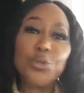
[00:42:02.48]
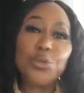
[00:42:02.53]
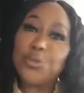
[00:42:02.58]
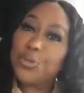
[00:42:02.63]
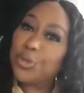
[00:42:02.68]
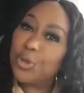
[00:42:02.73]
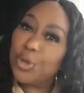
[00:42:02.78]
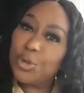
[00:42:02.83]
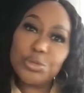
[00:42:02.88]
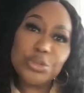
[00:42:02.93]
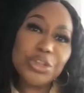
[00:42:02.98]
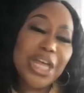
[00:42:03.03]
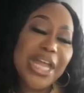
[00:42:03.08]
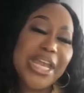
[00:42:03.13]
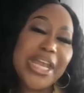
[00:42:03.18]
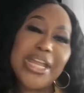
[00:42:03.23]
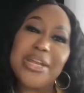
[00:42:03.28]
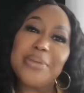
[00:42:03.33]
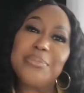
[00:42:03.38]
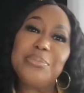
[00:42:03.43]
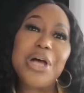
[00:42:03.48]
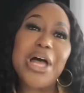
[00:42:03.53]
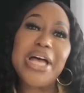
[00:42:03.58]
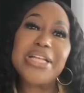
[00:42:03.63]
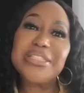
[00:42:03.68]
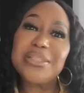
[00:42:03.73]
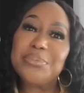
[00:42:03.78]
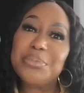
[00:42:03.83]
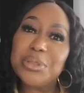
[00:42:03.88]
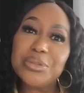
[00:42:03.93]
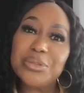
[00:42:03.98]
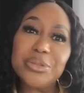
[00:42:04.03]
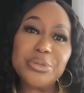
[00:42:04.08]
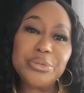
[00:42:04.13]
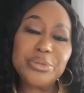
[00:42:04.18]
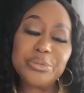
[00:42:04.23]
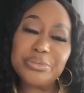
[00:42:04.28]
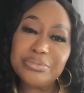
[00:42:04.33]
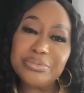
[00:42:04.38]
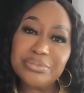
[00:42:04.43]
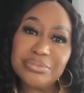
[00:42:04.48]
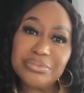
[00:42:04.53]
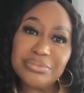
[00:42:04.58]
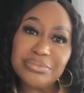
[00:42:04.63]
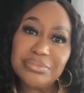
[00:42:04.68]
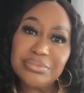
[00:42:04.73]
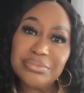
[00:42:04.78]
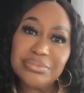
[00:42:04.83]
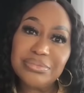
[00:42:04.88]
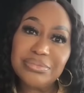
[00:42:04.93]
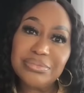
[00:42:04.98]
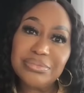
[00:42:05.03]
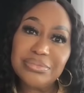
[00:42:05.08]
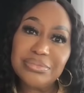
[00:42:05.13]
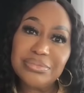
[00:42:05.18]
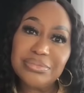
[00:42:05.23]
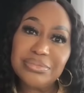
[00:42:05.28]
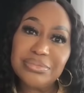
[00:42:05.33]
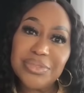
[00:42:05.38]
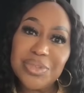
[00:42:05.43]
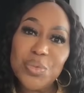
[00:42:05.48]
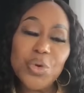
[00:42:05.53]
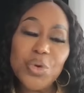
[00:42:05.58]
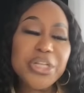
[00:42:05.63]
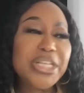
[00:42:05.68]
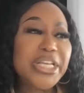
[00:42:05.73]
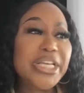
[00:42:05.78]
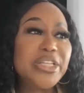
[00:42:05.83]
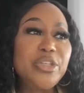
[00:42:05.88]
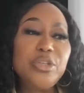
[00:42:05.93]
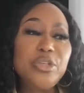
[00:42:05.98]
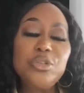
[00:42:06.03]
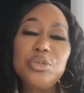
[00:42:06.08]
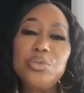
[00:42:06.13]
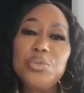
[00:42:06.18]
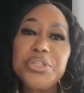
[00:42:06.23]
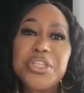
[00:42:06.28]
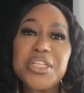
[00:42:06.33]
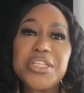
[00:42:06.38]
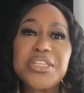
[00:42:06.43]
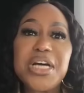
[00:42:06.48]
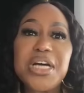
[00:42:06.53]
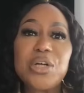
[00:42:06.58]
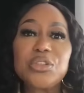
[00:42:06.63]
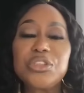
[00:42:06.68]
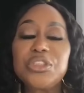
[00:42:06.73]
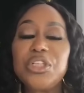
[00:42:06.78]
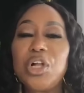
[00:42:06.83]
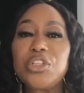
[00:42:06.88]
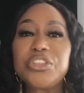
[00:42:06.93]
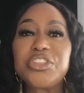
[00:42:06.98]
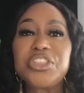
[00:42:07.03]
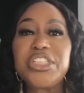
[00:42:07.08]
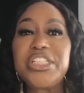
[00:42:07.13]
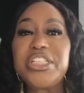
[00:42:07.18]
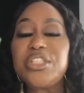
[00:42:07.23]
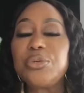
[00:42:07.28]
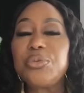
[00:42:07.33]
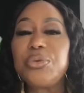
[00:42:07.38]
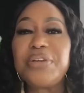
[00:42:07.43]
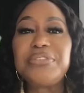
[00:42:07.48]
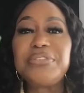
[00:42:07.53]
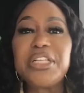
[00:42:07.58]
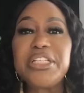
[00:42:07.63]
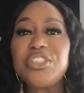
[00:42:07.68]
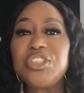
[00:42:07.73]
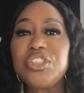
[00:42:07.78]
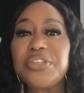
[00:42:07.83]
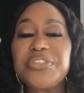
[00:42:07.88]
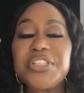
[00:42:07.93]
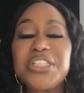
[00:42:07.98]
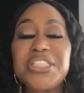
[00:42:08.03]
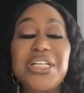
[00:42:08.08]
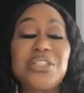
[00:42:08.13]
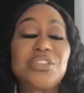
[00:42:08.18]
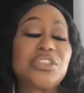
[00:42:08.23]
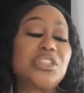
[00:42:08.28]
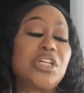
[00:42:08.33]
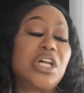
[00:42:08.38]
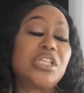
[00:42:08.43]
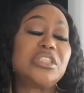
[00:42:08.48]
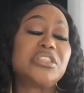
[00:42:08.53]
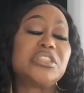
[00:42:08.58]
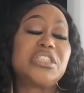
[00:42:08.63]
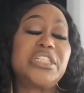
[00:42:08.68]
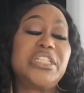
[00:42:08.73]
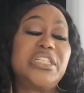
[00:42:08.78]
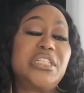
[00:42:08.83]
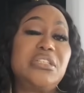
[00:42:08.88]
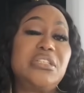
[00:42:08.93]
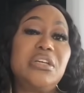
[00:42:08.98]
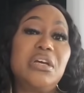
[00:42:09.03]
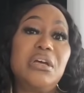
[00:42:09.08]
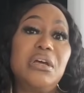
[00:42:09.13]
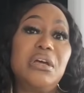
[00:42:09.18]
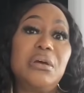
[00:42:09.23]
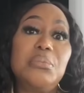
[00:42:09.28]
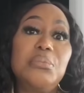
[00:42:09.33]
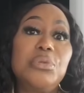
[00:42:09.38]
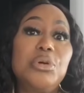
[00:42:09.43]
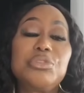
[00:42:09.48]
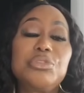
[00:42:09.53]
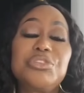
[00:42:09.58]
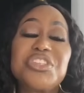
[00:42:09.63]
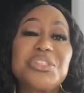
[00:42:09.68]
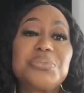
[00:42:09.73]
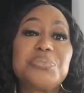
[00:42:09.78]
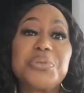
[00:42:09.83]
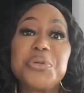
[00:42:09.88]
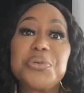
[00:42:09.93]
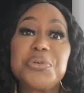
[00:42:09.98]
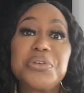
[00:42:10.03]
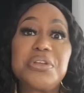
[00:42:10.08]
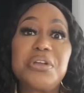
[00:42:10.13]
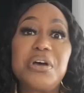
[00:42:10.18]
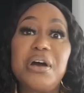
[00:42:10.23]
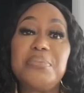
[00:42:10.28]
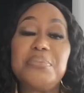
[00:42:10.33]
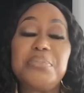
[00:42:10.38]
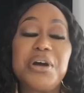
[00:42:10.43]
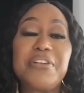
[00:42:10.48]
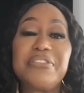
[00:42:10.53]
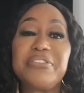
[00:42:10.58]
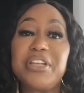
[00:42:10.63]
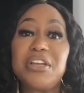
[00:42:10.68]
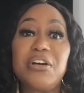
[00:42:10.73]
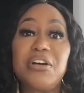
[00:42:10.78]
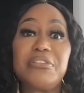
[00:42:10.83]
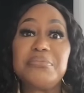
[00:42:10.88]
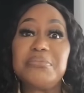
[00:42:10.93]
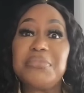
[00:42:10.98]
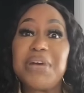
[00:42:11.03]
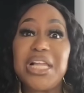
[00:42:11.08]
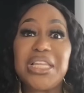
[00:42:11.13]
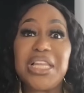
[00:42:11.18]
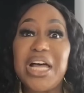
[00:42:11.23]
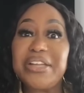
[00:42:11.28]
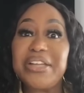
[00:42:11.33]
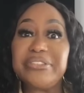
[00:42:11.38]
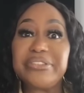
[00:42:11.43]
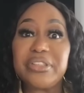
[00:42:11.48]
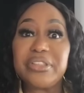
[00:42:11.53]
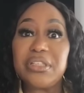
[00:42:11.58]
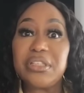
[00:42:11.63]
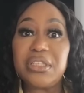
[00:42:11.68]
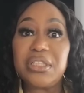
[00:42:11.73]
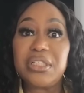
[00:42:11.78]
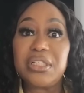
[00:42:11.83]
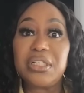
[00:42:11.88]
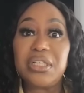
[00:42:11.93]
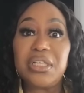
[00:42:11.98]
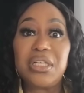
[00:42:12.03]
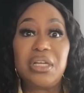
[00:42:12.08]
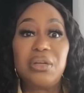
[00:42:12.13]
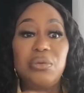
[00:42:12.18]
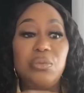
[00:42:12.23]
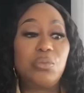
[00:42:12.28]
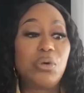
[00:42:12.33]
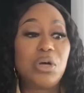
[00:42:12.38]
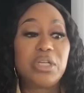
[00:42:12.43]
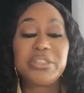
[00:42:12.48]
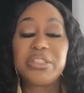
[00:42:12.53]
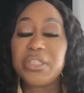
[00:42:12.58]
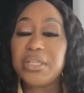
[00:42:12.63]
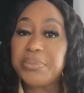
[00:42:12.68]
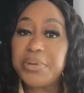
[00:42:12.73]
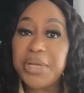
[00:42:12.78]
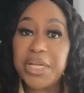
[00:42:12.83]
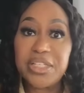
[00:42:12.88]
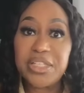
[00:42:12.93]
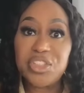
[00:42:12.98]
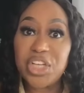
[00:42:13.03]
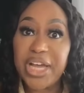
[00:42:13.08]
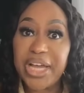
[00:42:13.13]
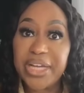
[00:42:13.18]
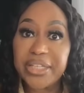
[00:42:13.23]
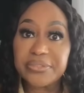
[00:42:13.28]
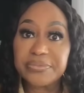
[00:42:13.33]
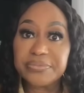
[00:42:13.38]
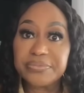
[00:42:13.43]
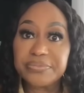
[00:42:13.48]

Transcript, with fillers: float that as a balloon. What can you do with the $1,000 seed? The revelation of a $1,000 seed broke the spirit of poverty off my life. It wasn't a paycheck.